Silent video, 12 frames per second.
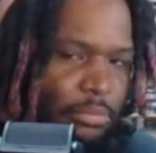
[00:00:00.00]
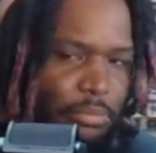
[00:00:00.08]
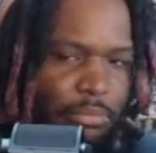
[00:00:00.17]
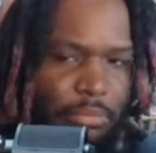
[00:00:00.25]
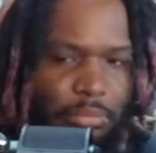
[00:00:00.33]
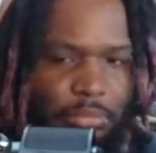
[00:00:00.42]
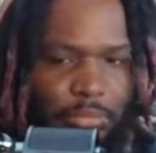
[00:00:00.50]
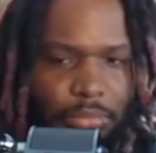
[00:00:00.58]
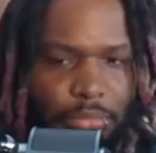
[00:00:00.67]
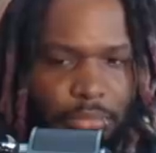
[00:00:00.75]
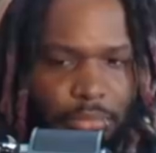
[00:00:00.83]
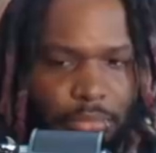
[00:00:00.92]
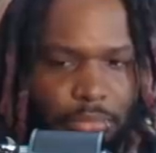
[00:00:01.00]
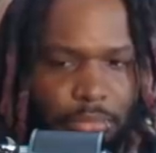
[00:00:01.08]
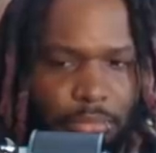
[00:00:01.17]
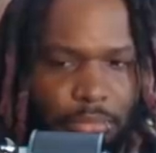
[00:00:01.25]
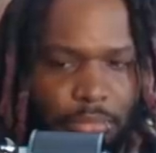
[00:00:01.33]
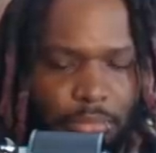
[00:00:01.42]

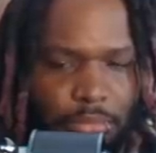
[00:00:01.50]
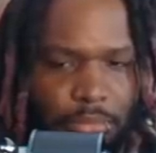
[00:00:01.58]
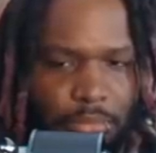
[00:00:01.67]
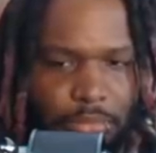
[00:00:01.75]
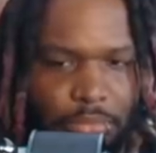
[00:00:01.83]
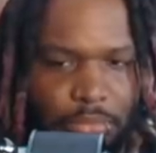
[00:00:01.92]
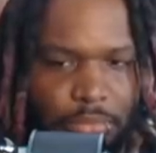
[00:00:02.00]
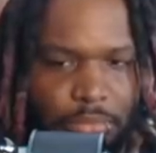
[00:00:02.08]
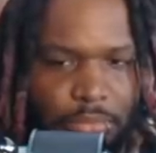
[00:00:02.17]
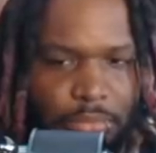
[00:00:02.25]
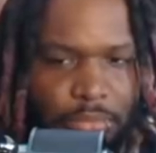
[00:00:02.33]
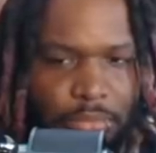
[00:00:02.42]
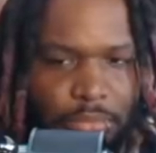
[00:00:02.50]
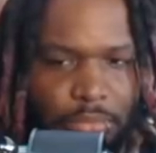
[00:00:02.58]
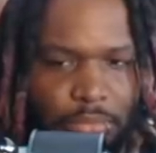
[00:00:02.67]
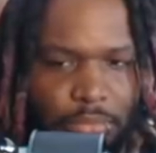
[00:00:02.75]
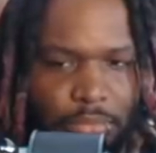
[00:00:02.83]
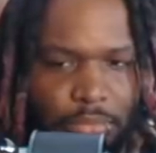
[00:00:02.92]

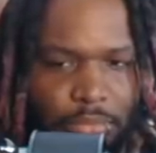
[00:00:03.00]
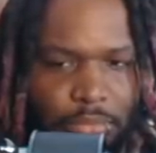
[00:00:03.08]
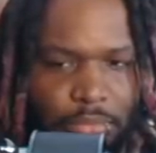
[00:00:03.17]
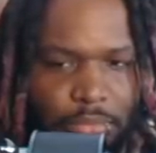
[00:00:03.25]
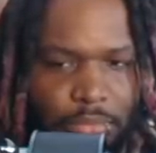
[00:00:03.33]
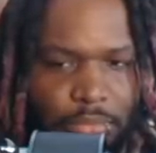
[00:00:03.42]
The person shown says nothing.